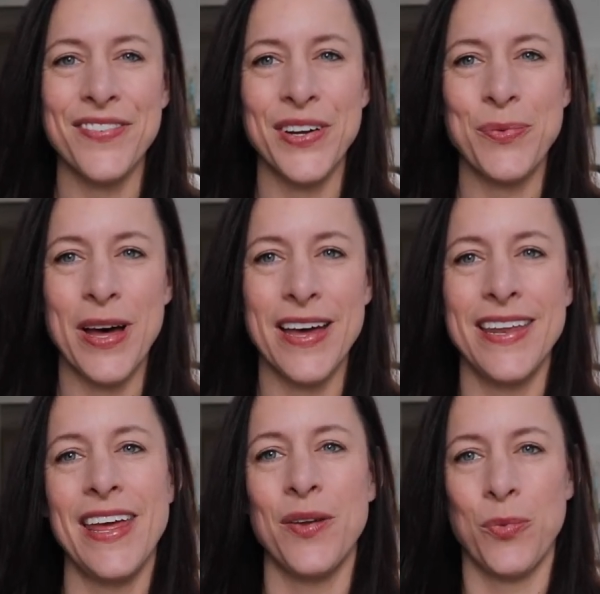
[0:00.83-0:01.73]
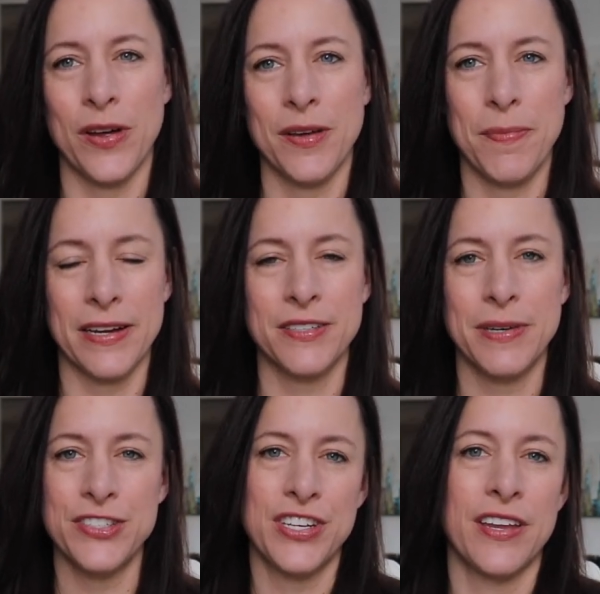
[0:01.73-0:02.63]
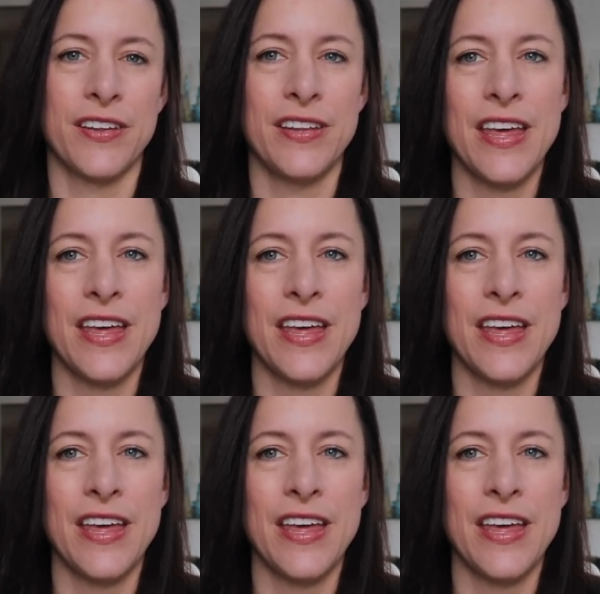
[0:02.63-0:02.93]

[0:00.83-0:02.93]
everyone, and welcome back to my channel.